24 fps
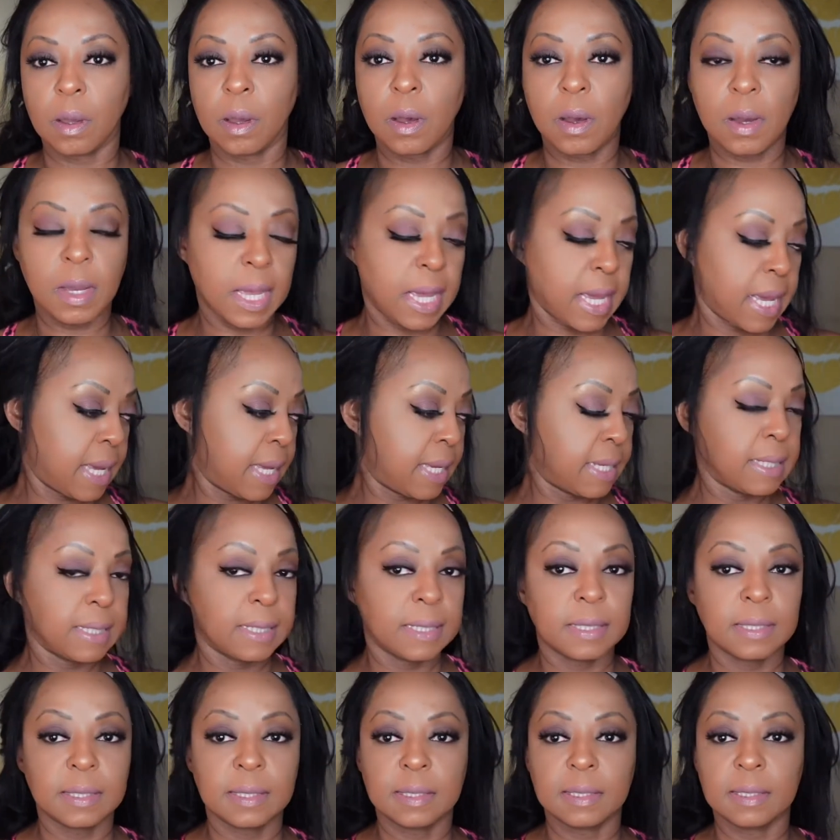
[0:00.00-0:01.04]
Okay,
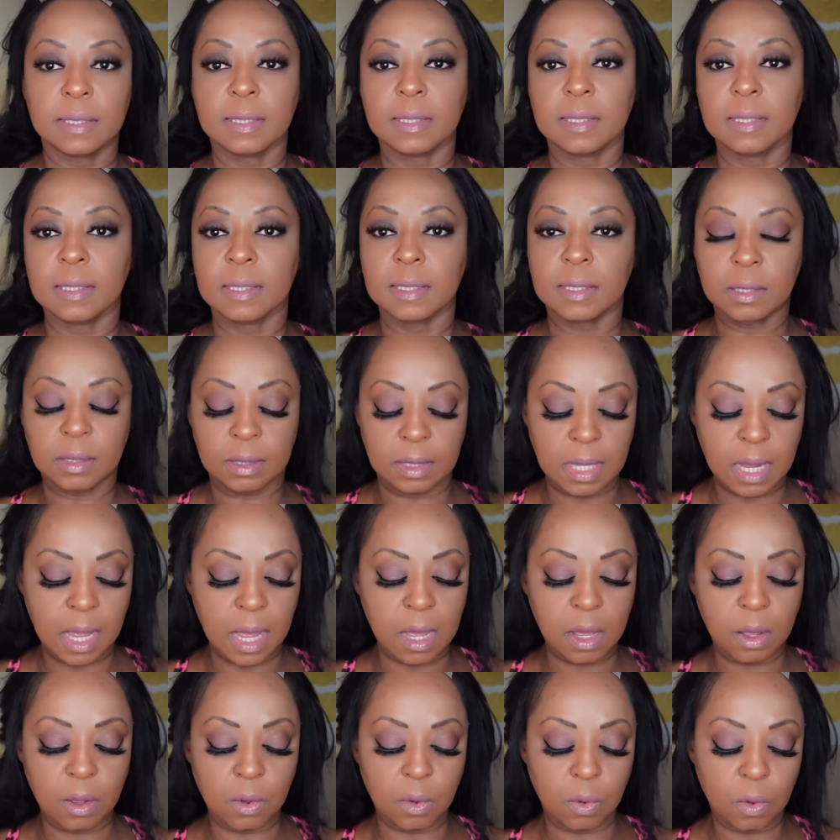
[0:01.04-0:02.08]
so
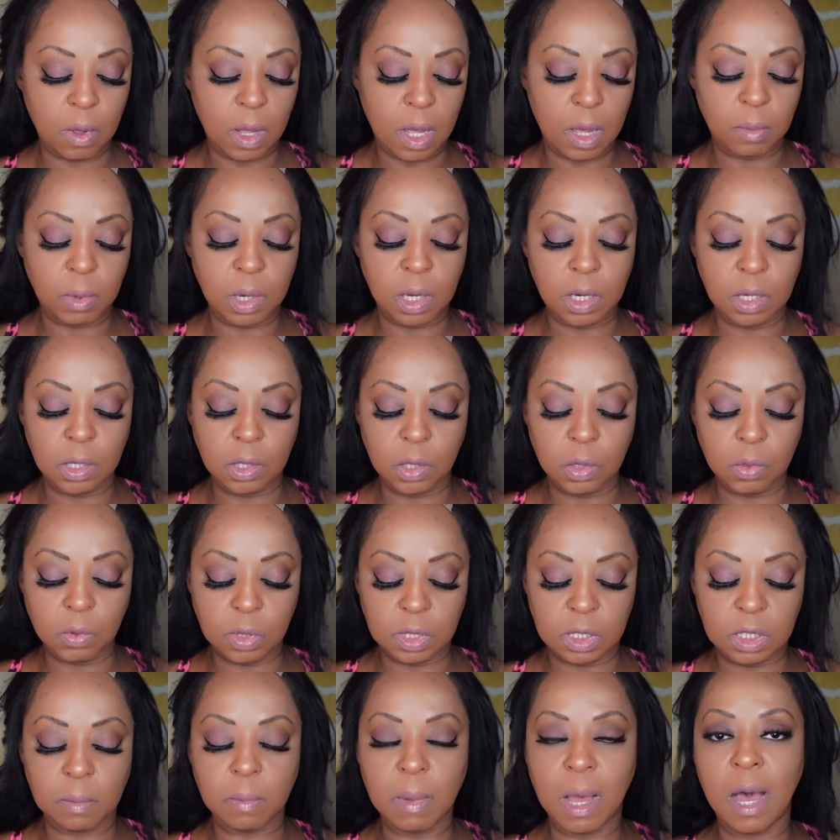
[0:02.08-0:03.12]
now I'm gonna
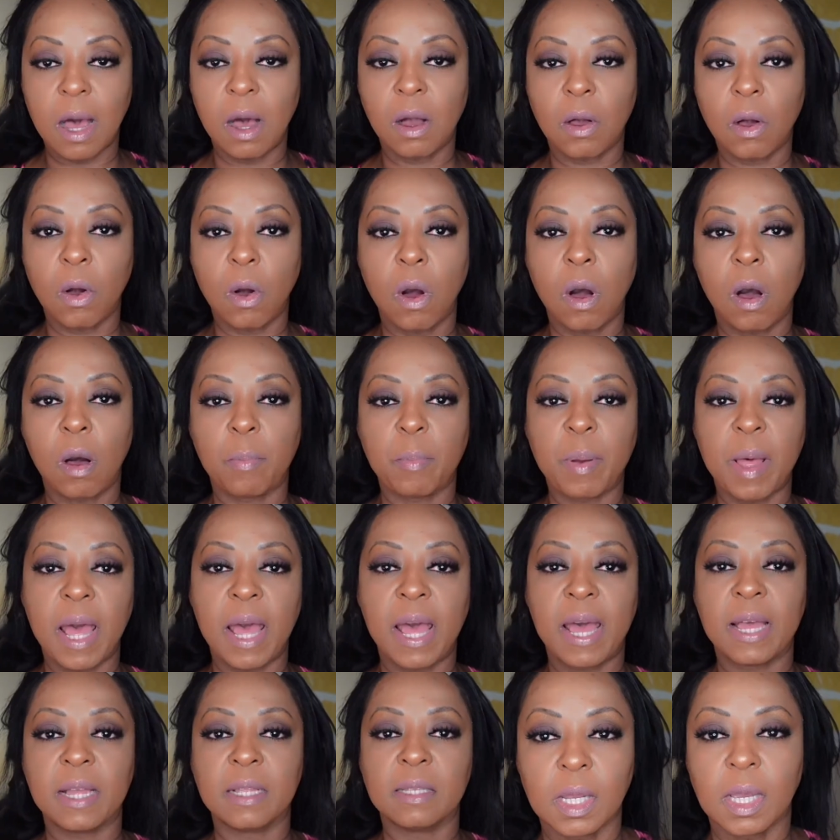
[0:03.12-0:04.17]
use some alcohol
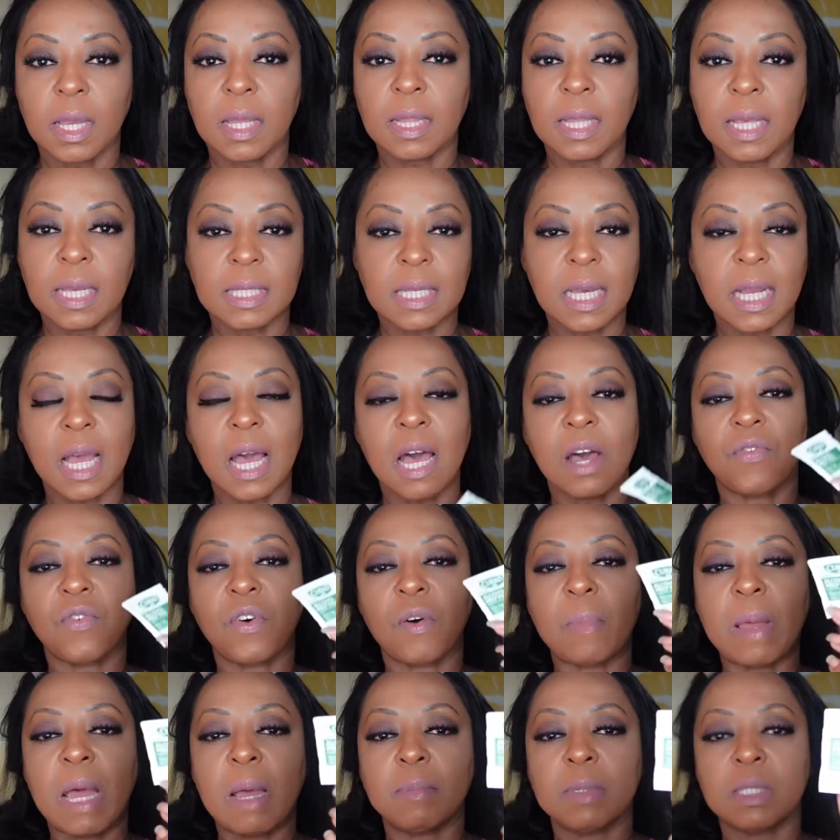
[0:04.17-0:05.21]
pads, and these I got
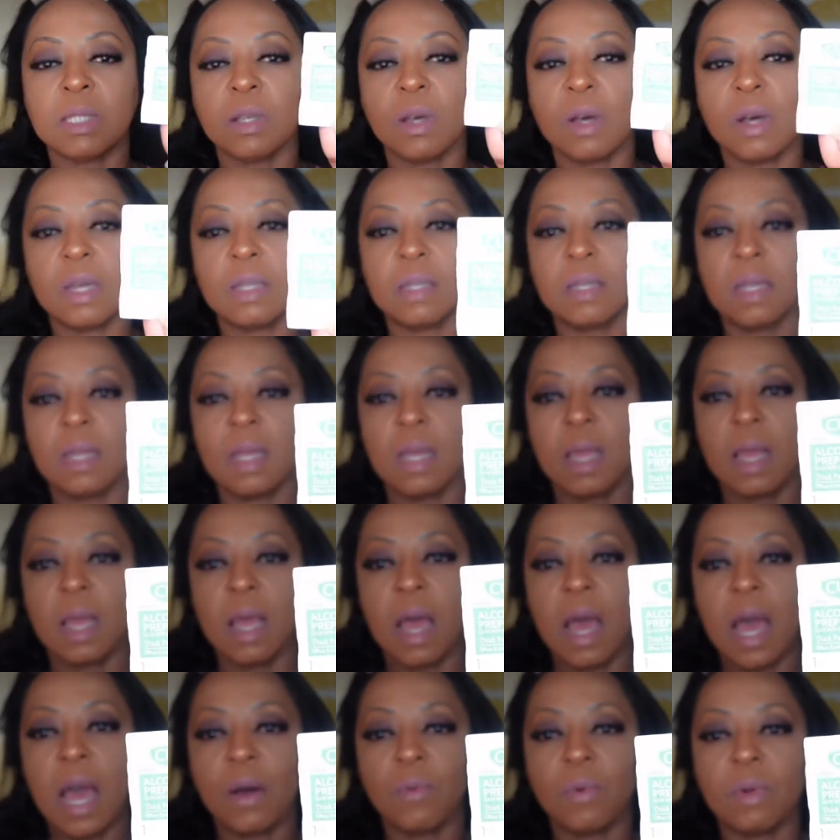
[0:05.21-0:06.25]
from Amazon.
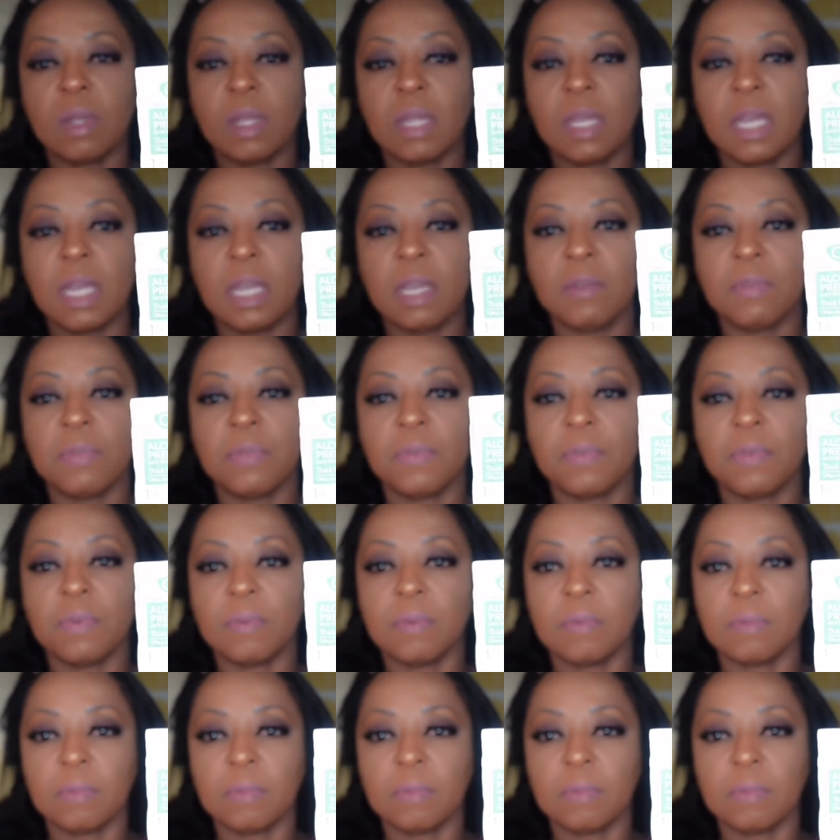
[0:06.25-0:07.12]
I will leave.